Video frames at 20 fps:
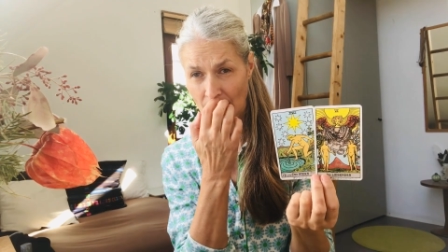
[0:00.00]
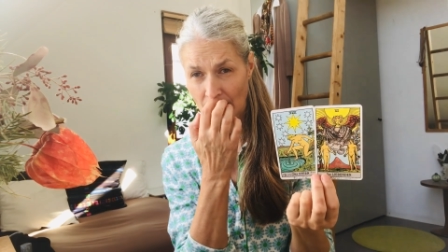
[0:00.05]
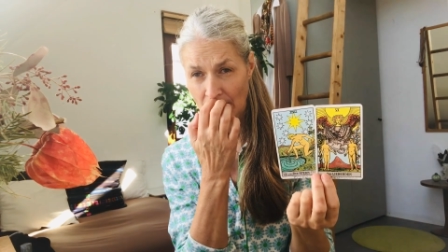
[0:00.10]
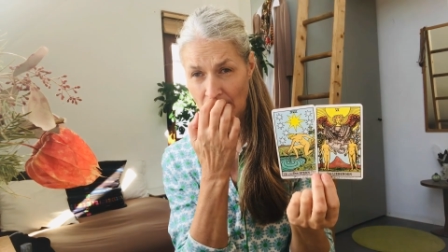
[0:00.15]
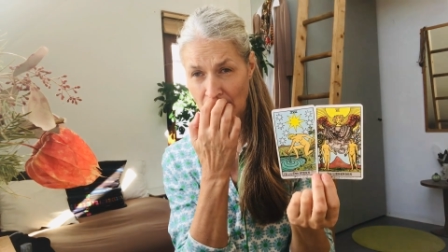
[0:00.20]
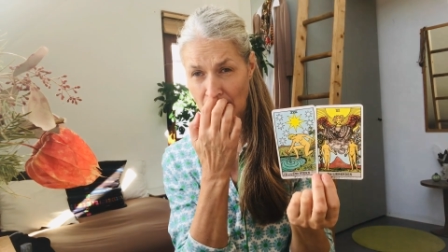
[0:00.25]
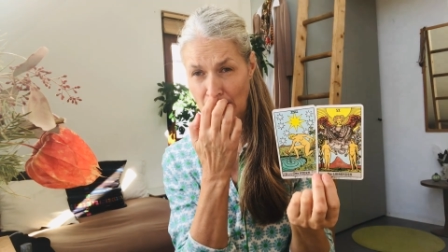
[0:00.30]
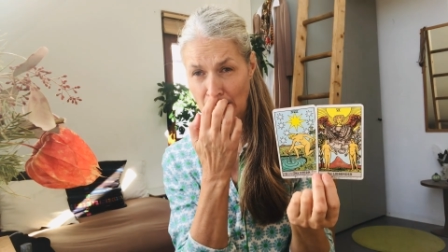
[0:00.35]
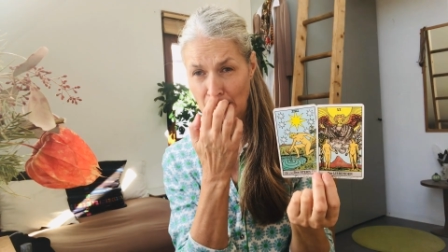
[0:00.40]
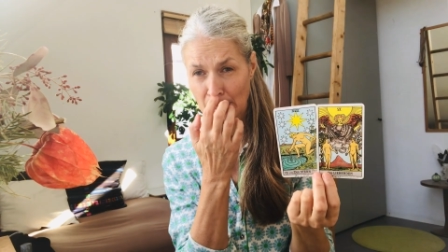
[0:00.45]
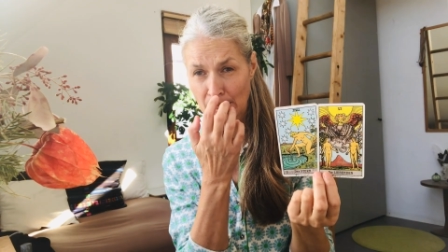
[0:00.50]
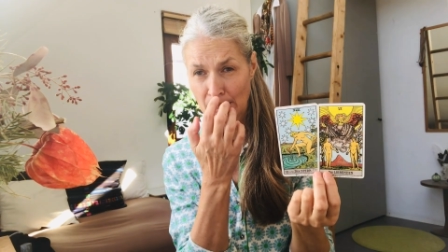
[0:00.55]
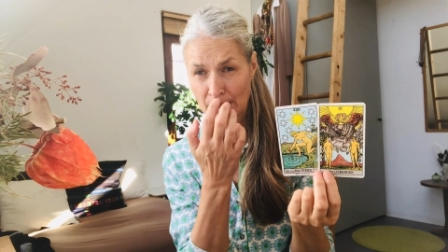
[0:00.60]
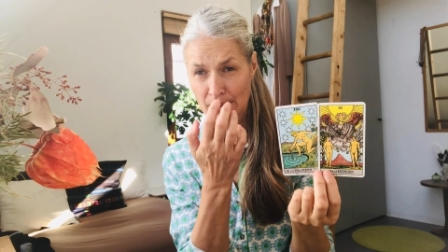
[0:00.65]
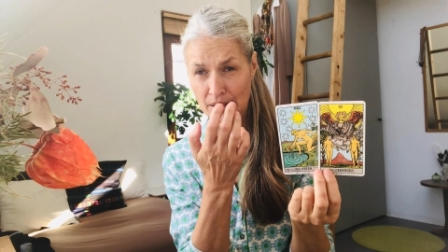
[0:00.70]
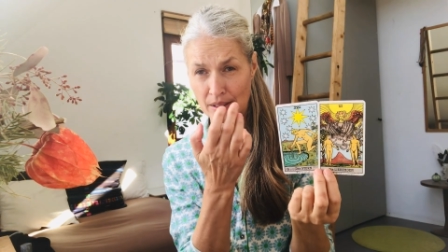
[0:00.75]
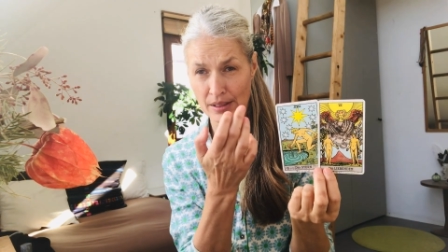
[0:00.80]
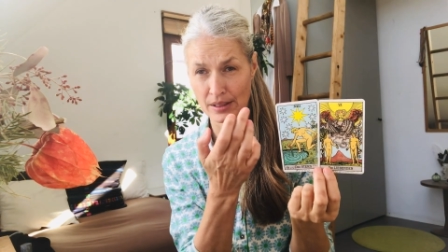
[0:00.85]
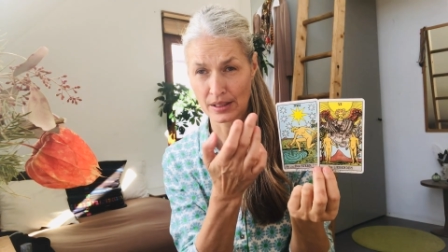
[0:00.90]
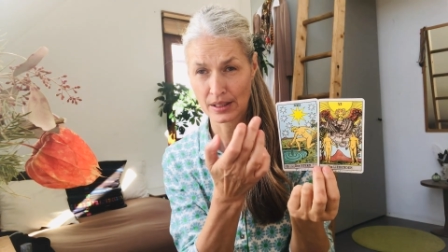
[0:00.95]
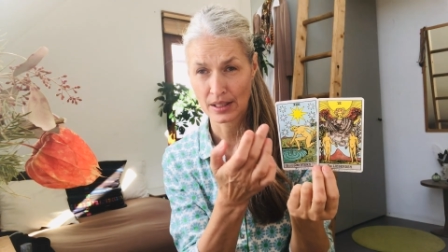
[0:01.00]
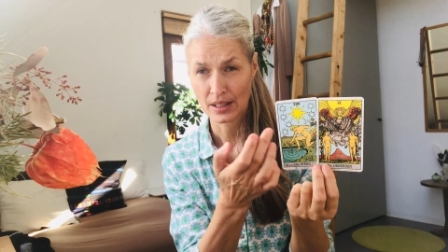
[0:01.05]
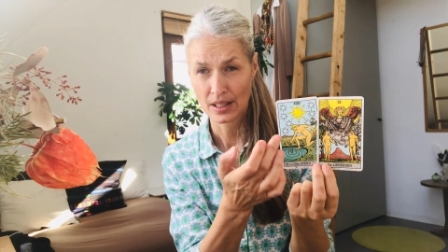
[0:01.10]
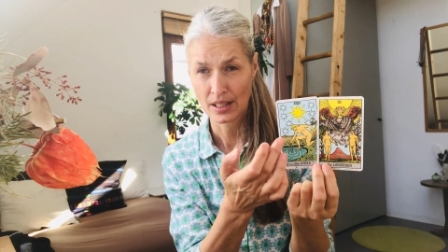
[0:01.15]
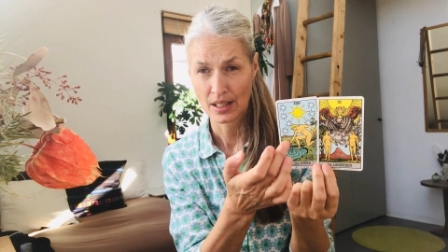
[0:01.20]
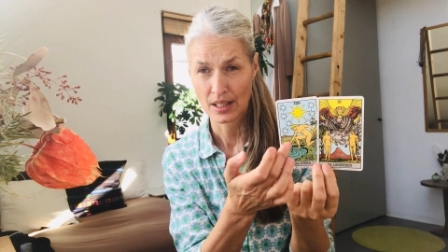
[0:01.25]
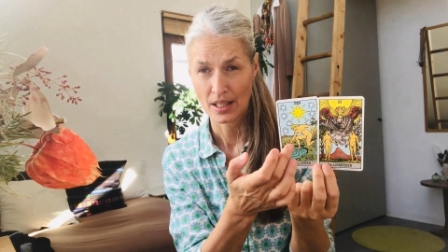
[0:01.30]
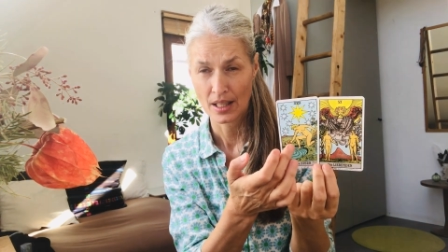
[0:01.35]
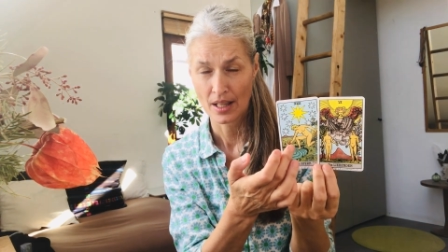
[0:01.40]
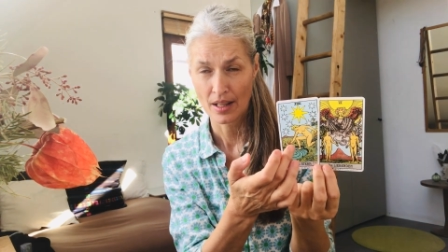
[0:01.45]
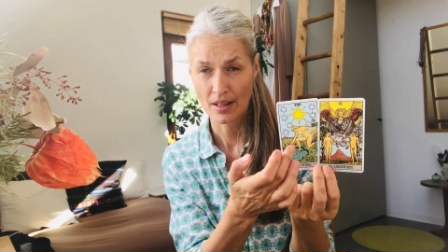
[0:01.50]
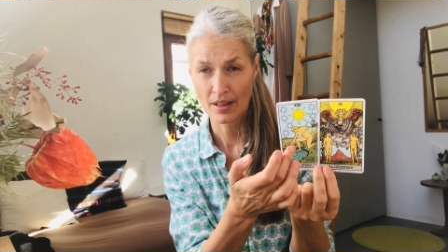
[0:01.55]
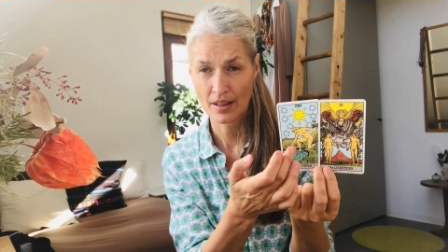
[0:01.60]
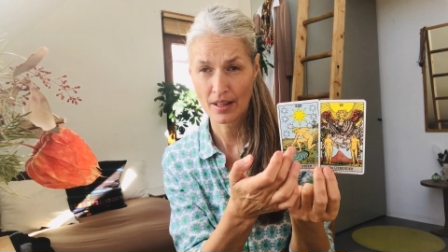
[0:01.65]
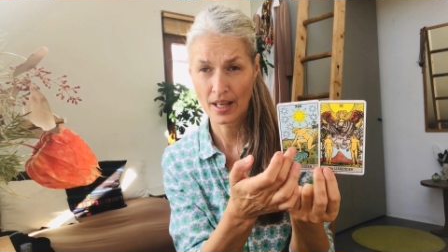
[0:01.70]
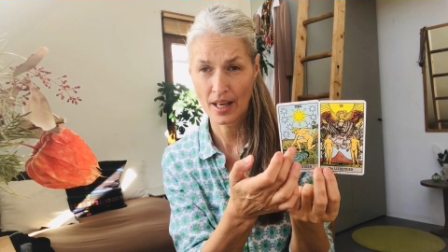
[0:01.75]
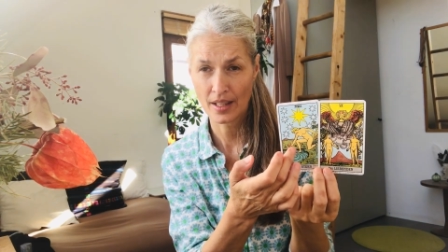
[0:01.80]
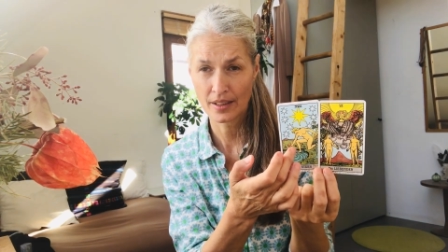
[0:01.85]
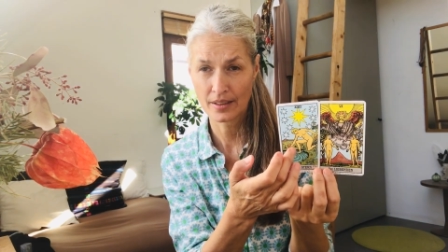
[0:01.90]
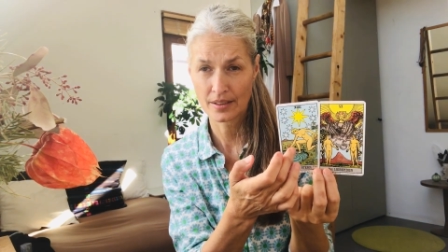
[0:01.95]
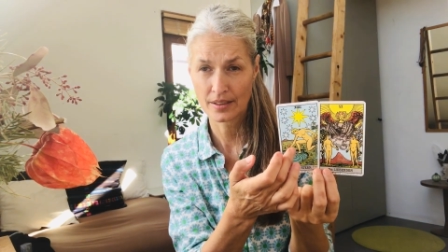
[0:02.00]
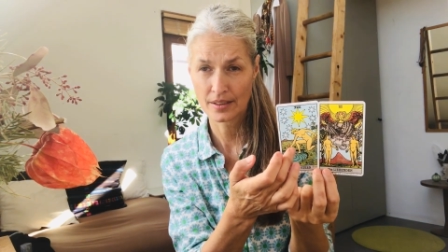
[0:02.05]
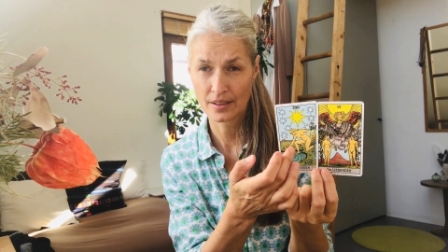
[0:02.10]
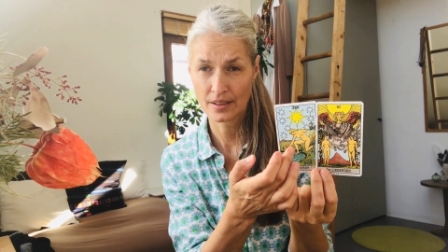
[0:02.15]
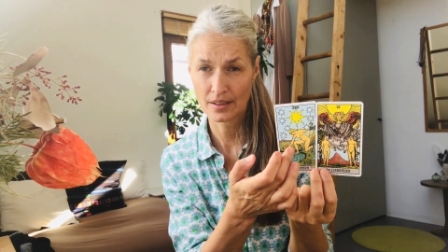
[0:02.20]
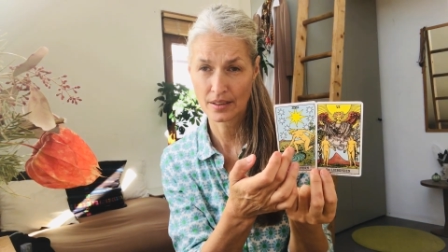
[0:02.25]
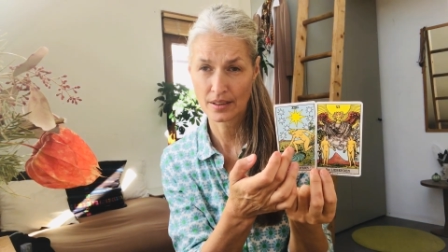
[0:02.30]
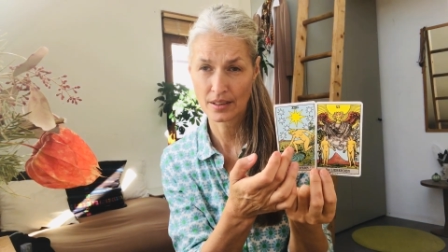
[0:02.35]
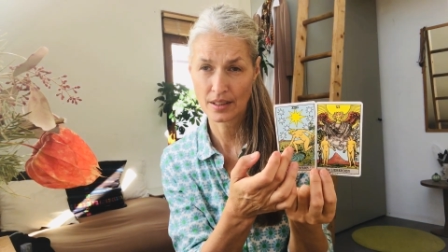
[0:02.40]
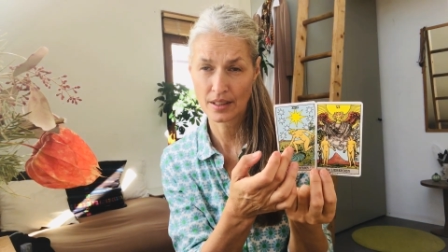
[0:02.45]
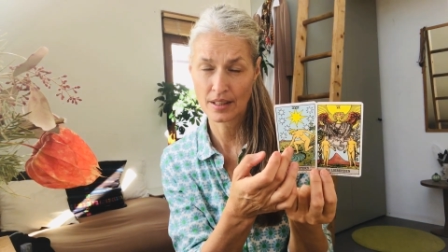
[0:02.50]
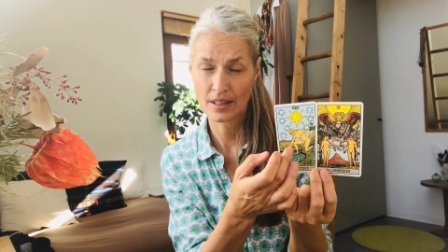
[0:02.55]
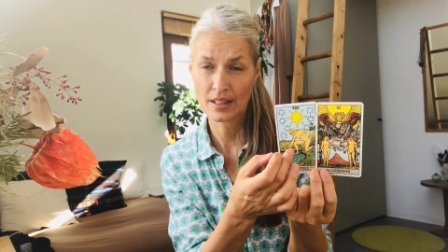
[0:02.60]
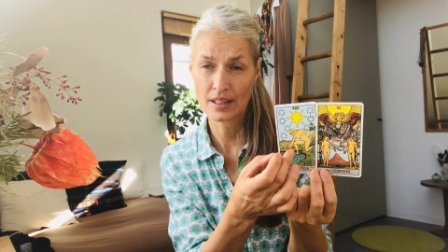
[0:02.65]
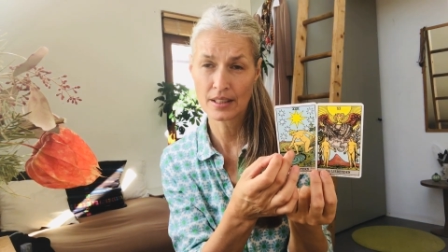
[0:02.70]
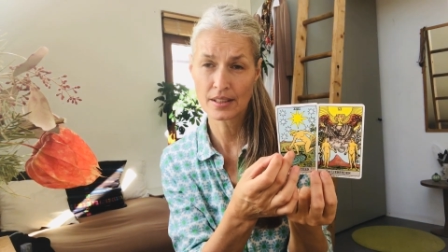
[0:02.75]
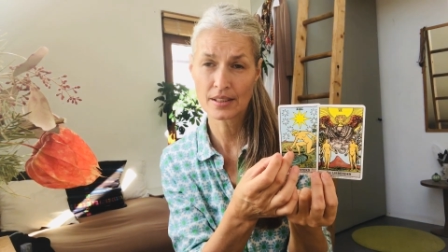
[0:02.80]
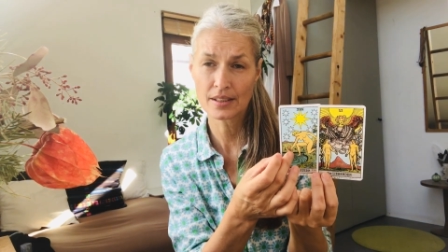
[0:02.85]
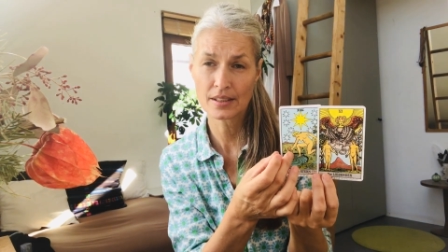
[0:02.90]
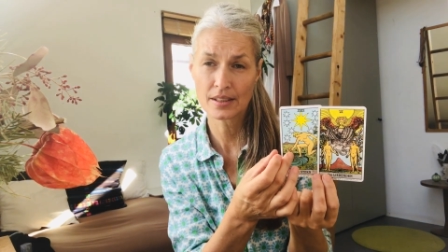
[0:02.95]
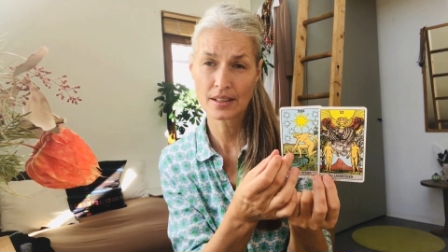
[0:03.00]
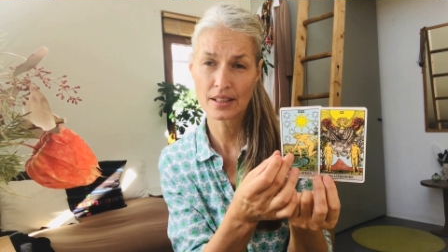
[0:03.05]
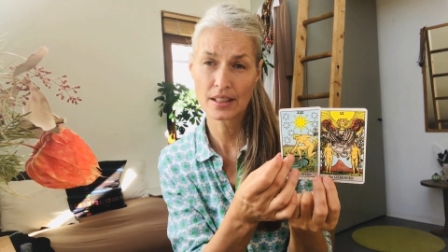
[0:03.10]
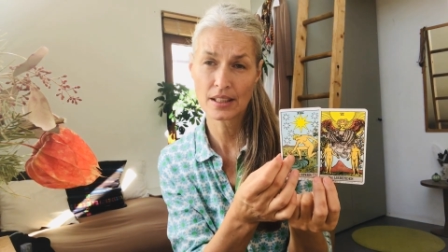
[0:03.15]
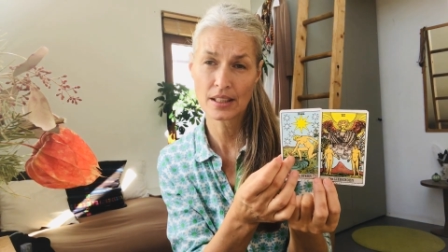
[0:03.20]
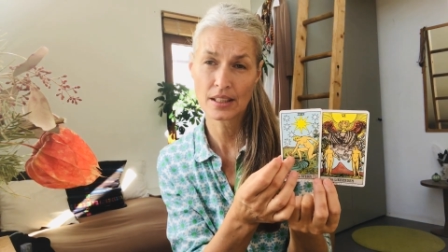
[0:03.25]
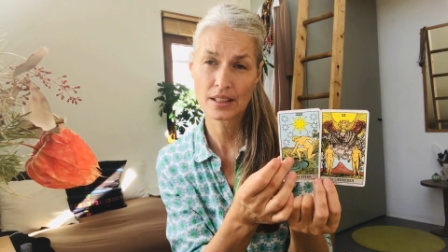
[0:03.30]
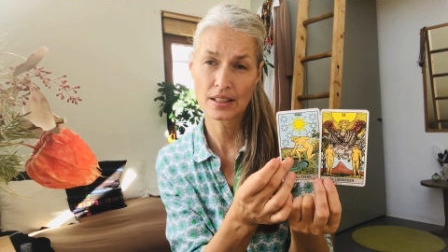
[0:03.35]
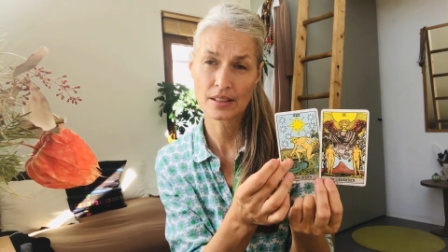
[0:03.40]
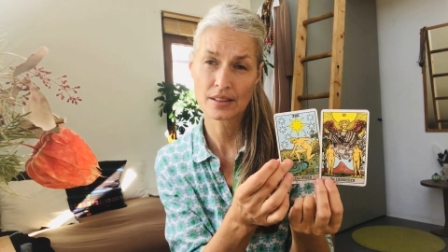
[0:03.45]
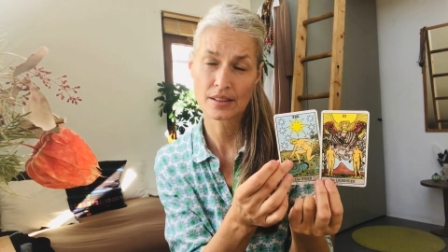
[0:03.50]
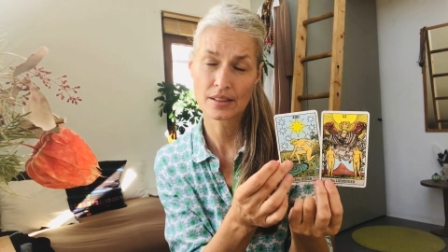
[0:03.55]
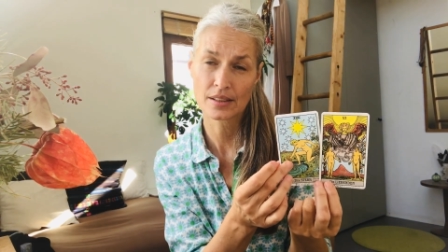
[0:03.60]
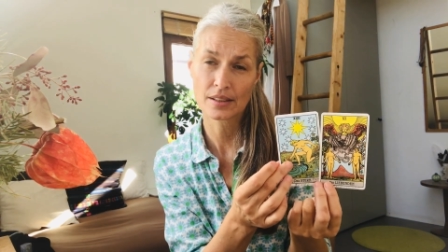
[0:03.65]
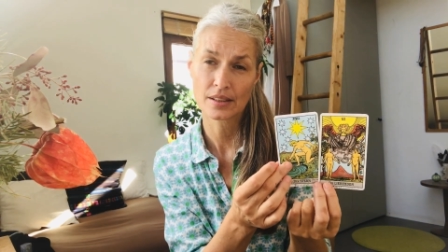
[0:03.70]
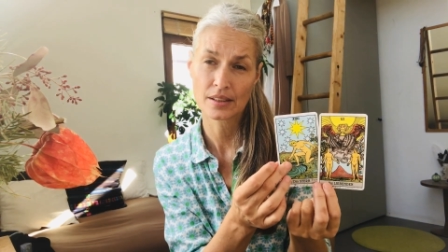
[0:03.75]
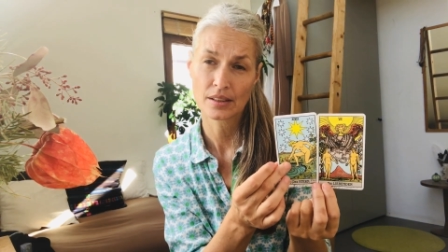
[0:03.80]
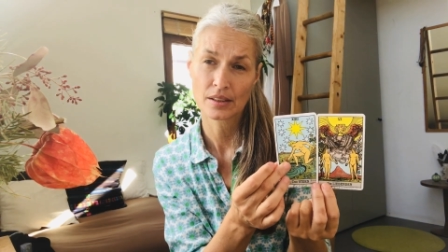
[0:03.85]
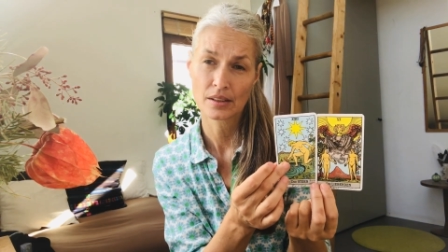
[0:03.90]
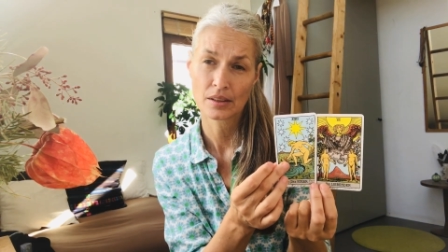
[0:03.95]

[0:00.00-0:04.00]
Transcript: is that this is